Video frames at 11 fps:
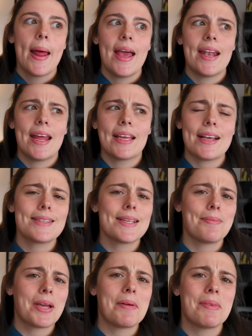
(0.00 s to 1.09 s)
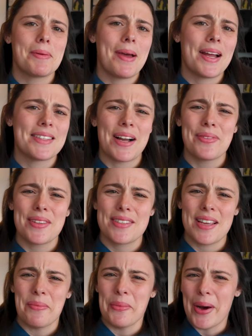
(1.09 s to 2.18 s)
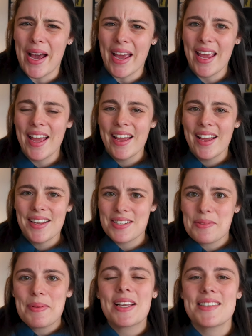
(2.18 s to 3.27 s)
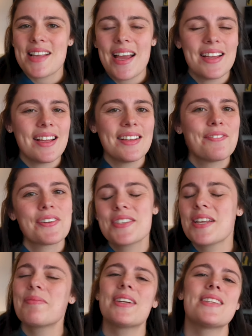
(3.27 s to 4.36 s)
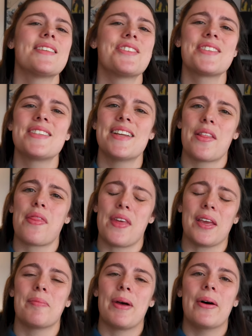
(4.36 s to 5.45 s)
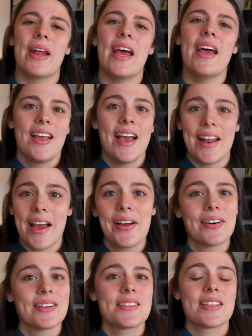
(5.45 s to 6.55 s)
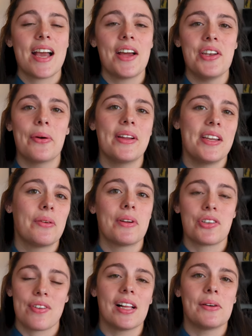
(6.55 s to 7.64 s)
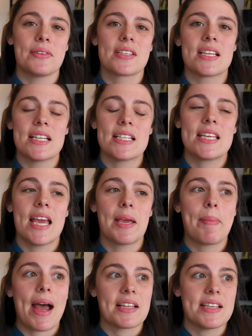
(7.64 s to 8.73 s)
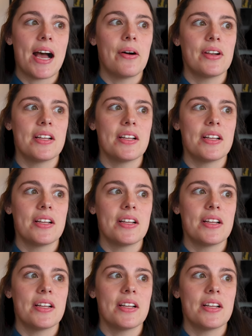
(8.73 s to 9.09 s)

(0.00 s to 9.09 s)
and I guess I'm coming back down the same way, just because I, for some reason, just didn't think about it. And I honestly had no idea what trail I was going to take back down